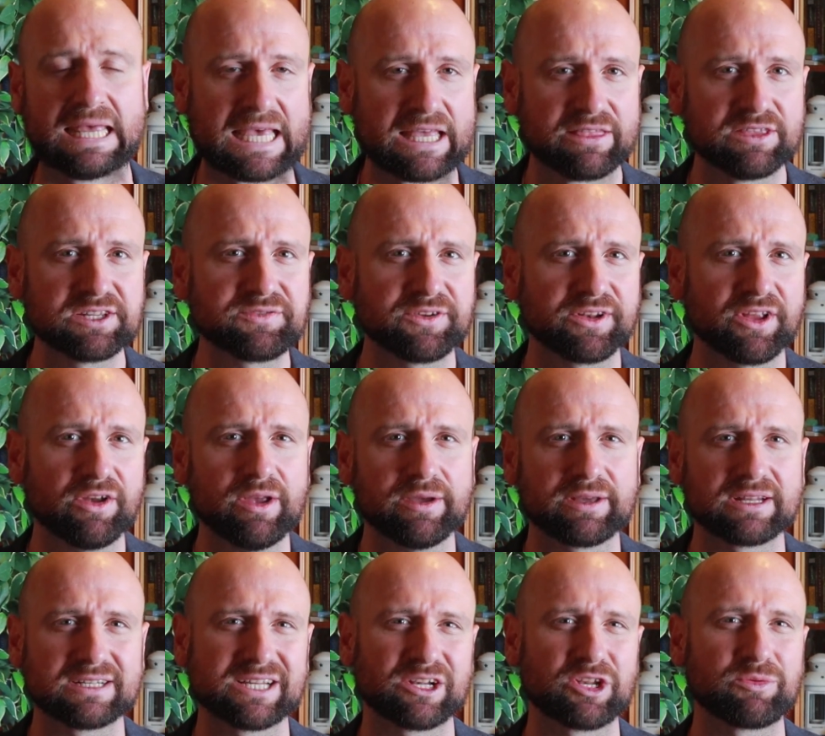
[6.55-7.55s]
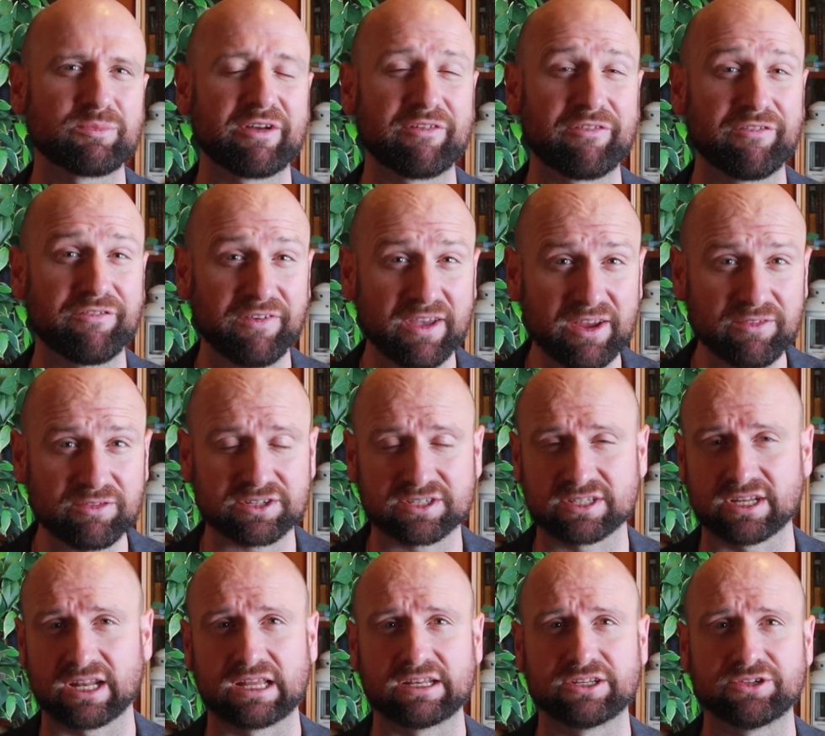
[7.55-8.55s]
in this video, I'm going to tell you my favorite
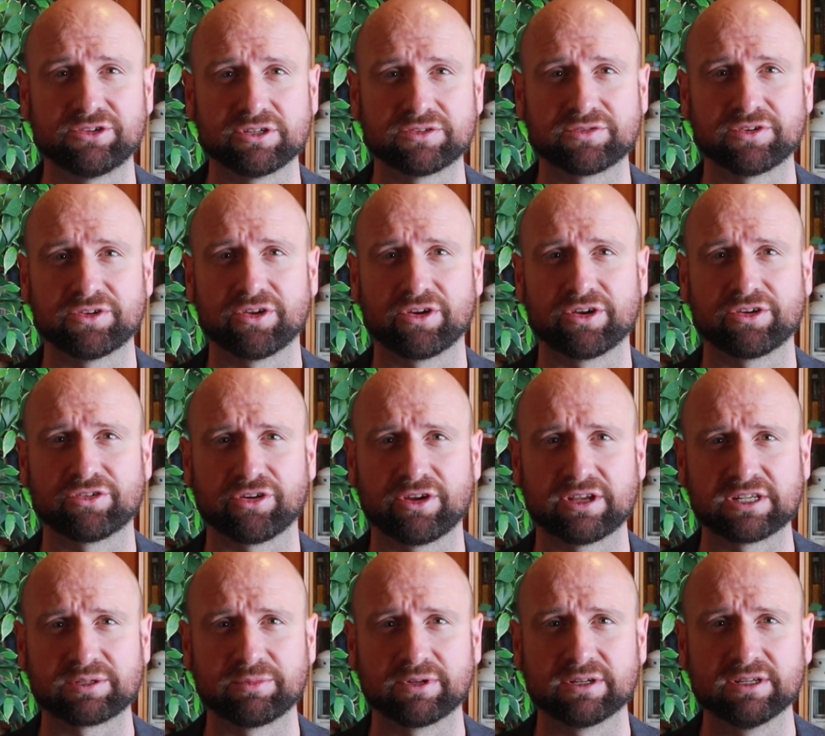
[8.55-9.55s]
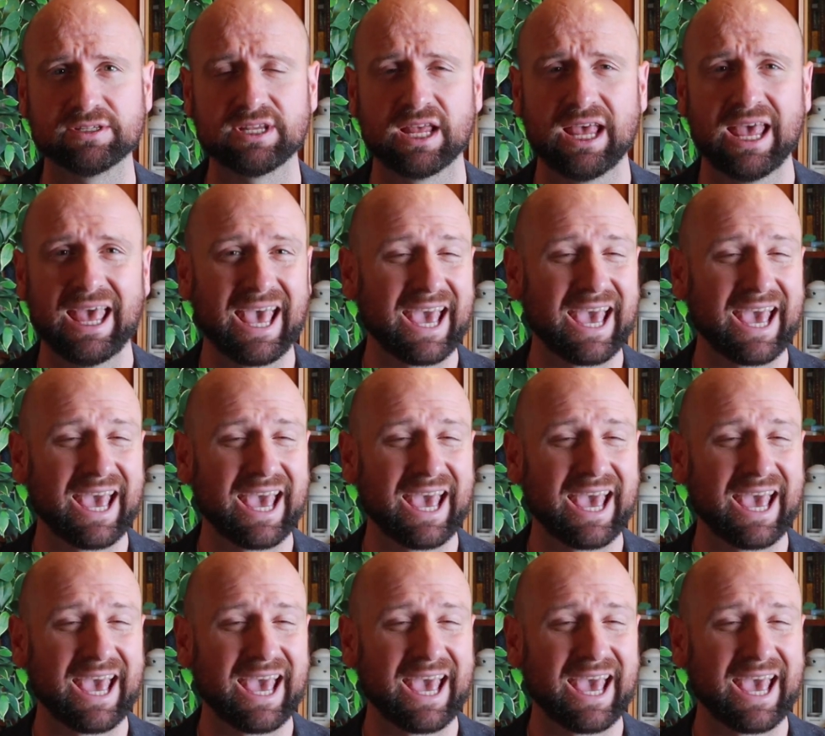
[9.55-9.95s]
study to use for neurotransmitters.